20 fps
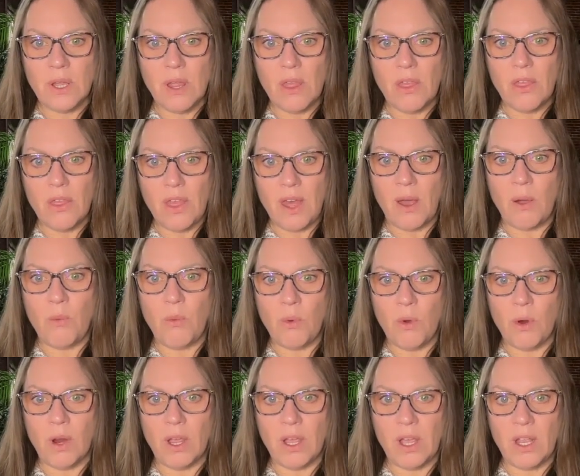that
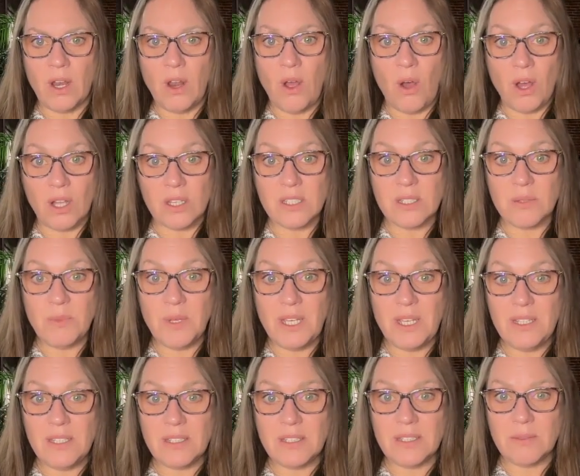were in
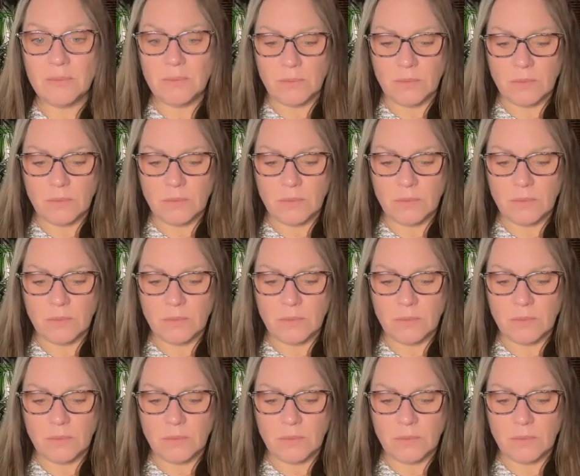ostomies